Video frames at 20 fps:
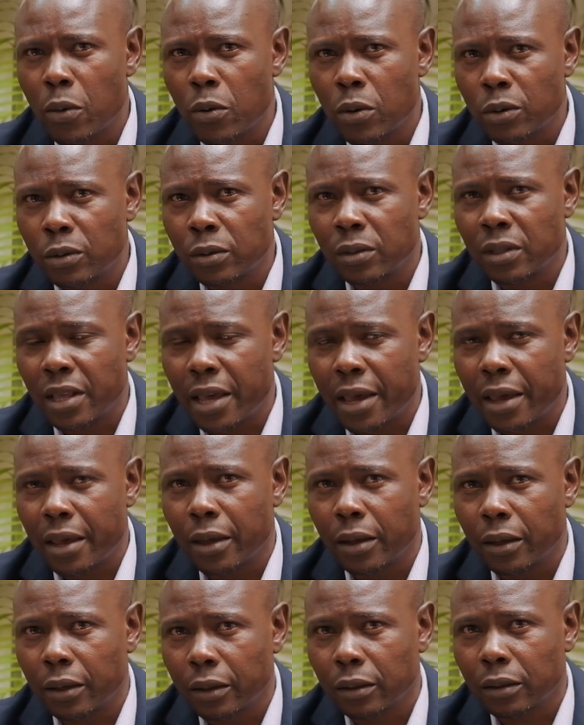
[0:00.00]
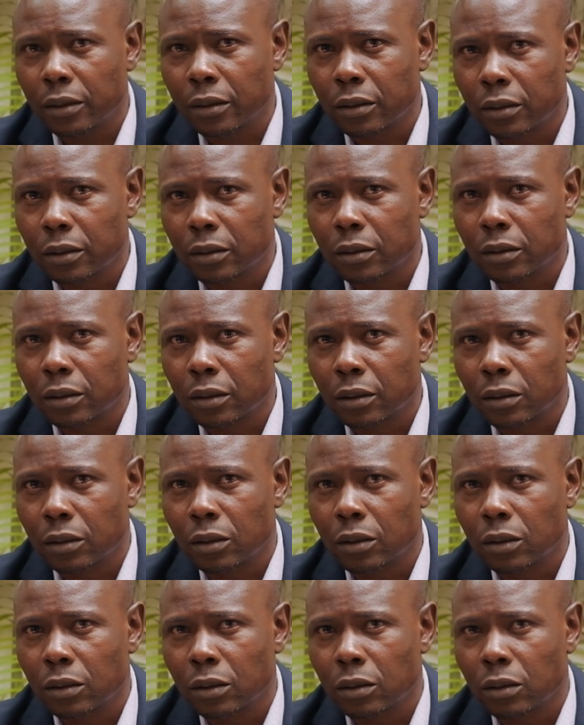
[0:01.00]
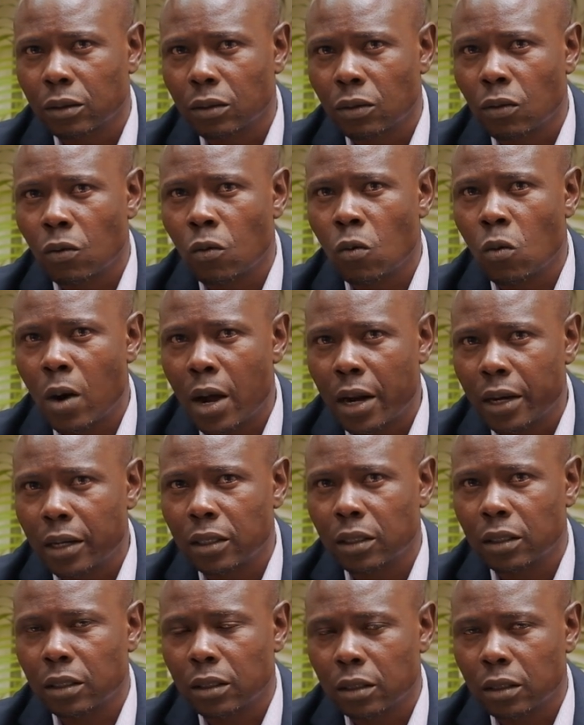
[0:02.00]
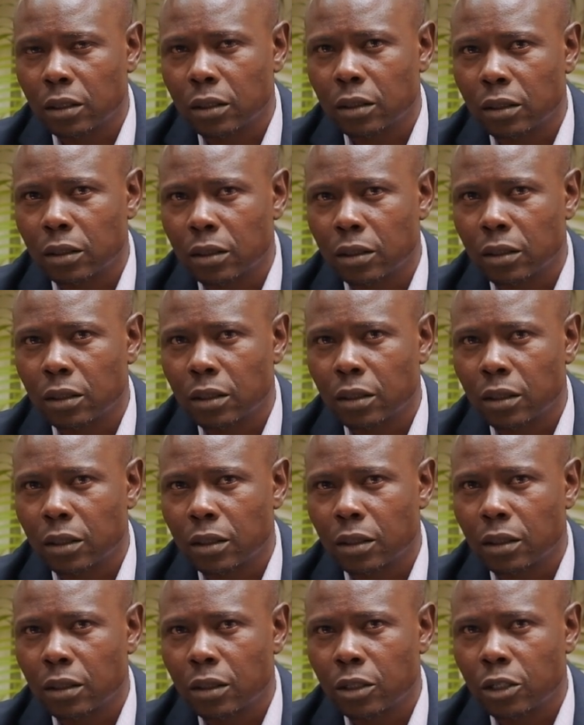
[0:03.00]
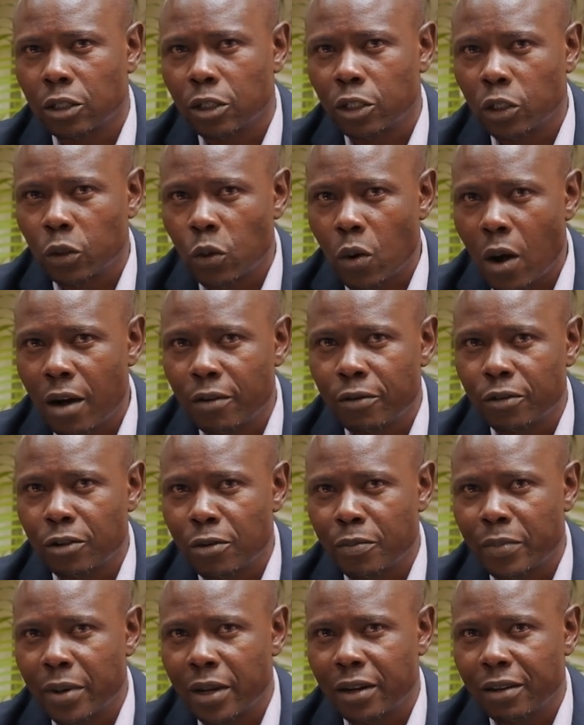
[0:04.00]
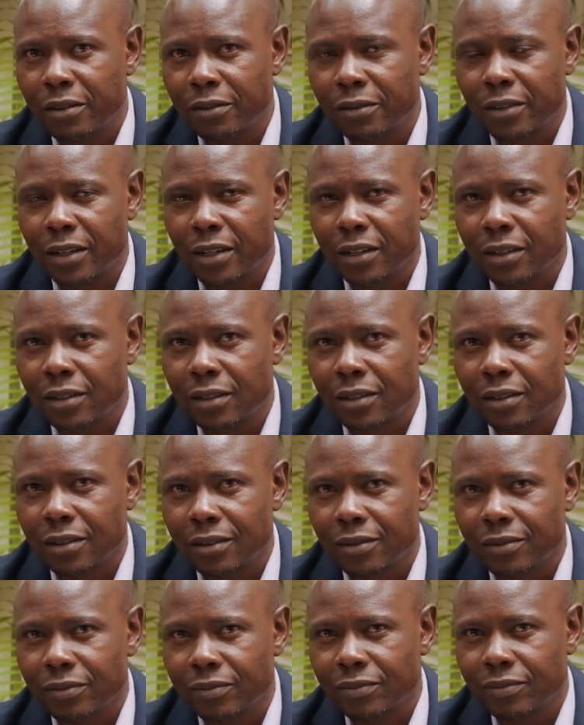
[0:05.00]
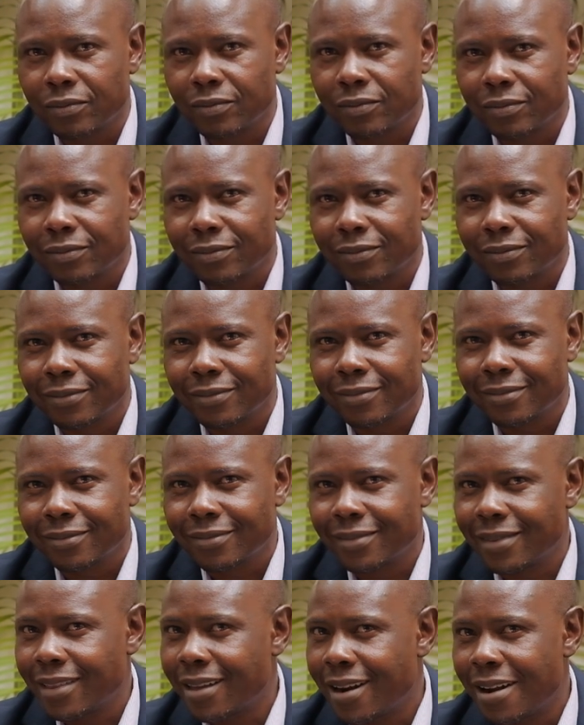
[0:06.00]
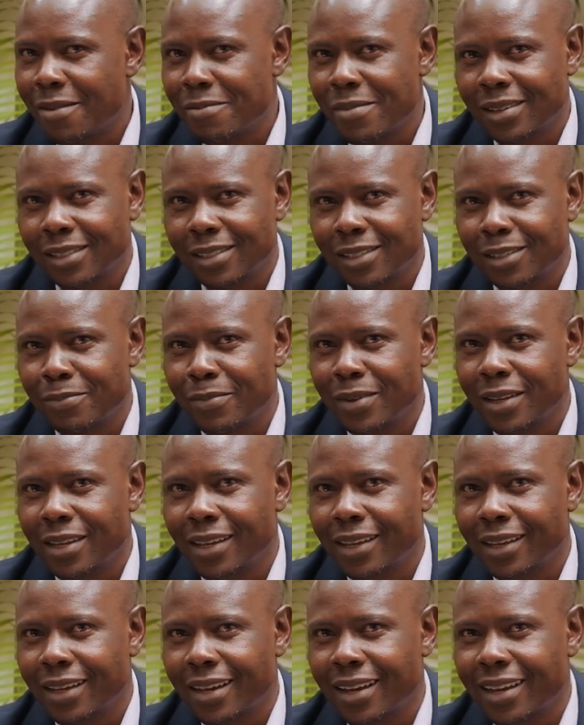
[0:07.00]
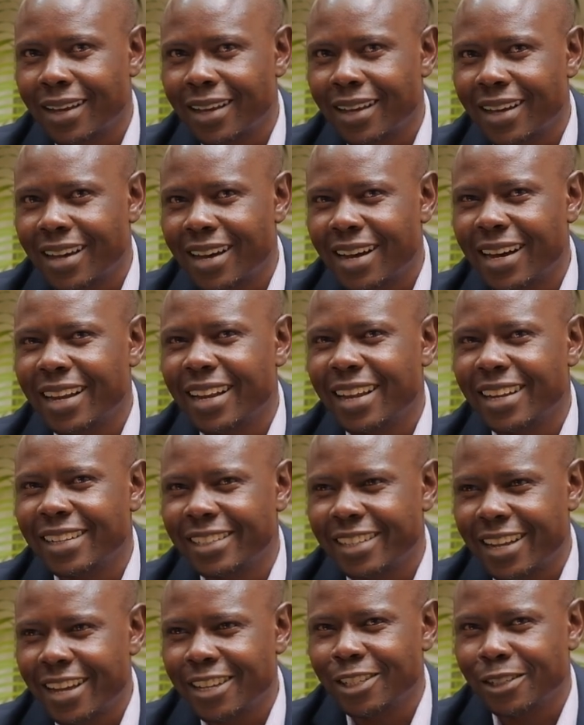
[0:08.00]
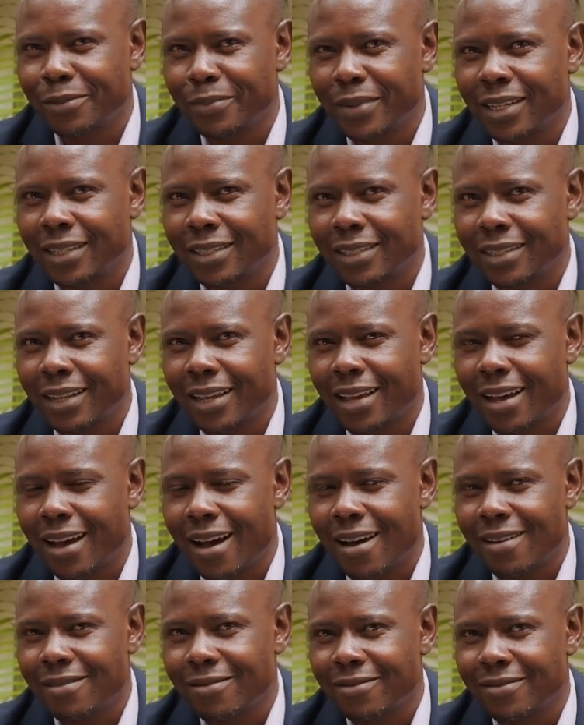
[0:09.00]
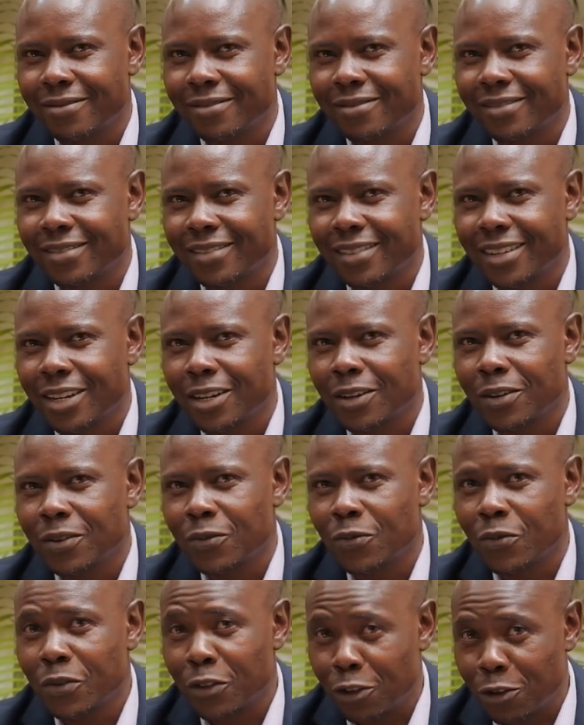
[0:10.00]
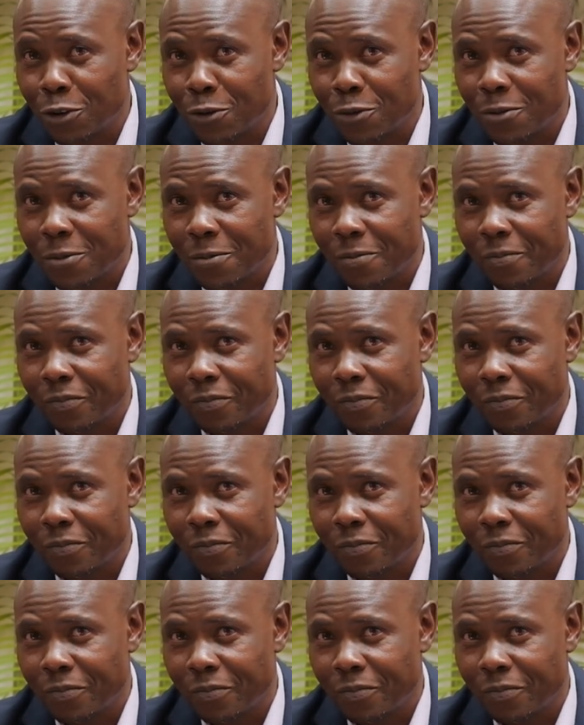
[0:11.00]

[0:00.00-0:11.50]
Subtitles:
would they want to have you benefit? There must be an attachment they have with you.